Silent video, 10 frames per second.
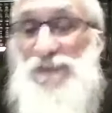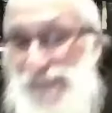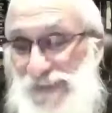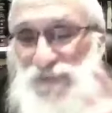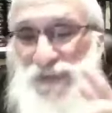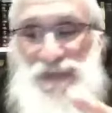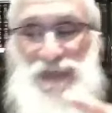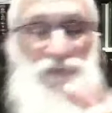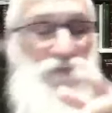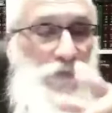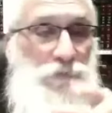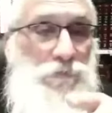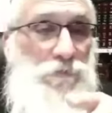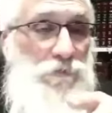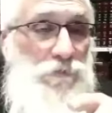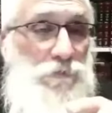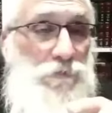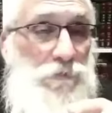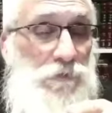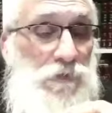disconnects you,
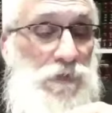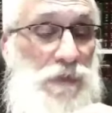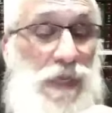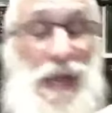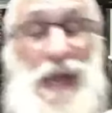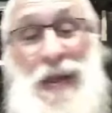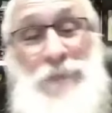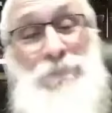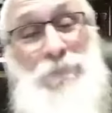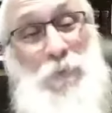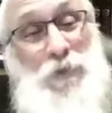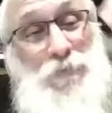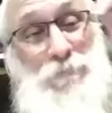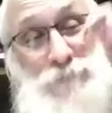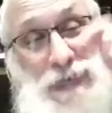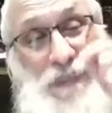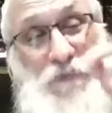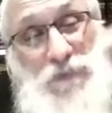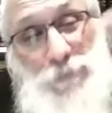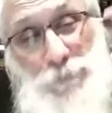and which
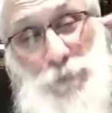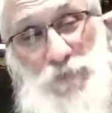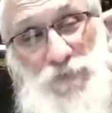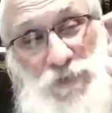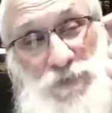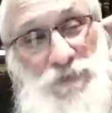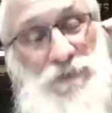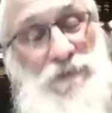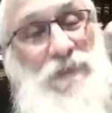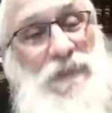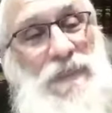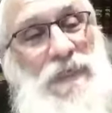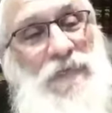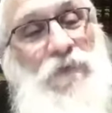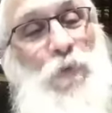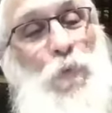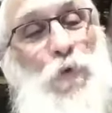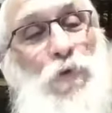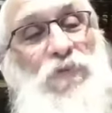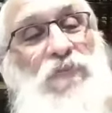makes the person even
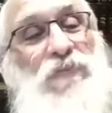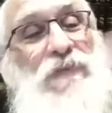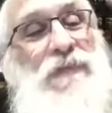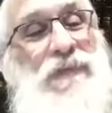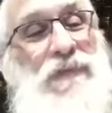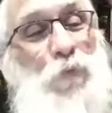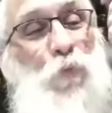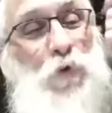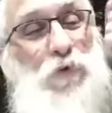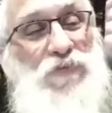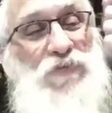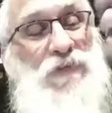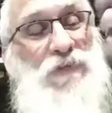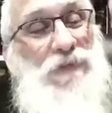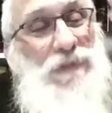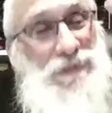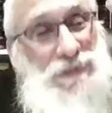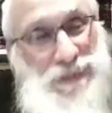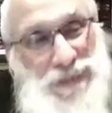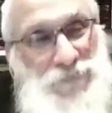worse than the worst
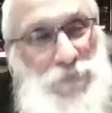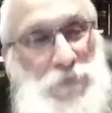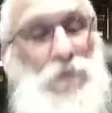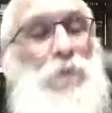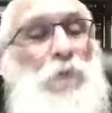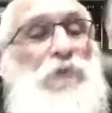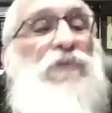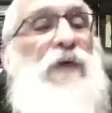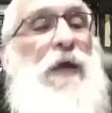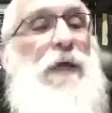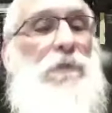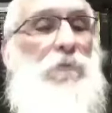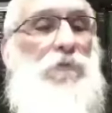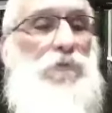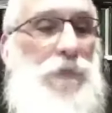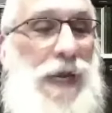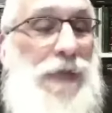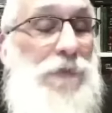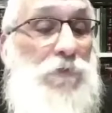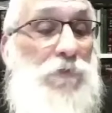evil, which is idol worship.
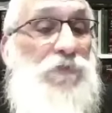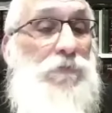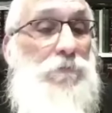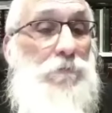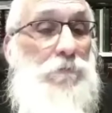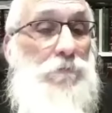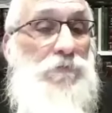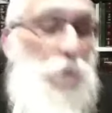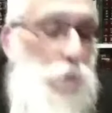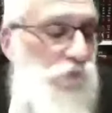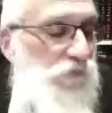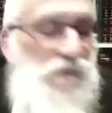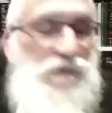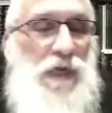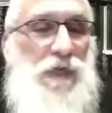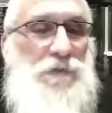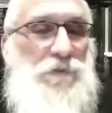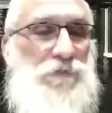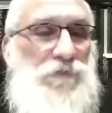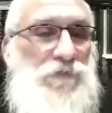Idols. They're worse than the
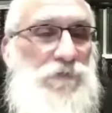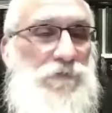idols.